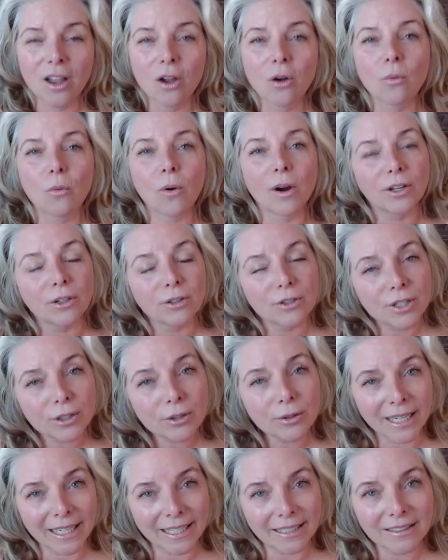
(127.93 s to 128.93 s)
what you're
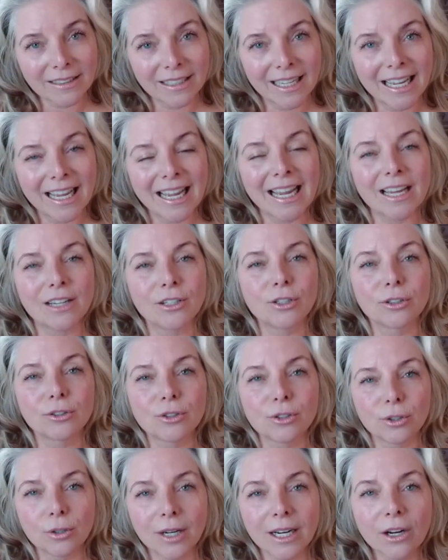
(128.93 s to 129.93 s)
doing is you're
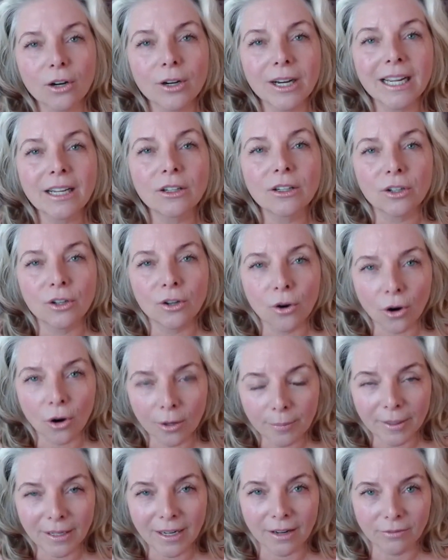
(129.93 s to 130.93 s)
triggering
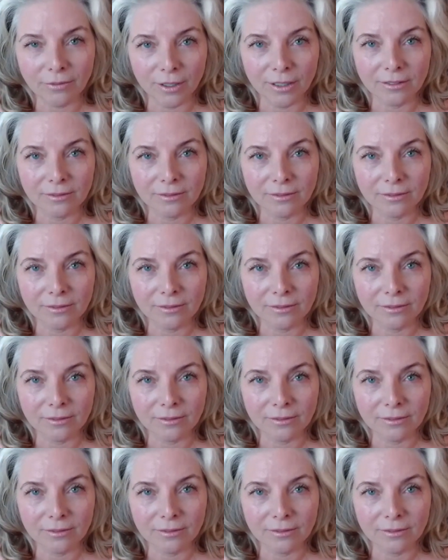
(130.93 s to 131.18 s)
norepinephrine.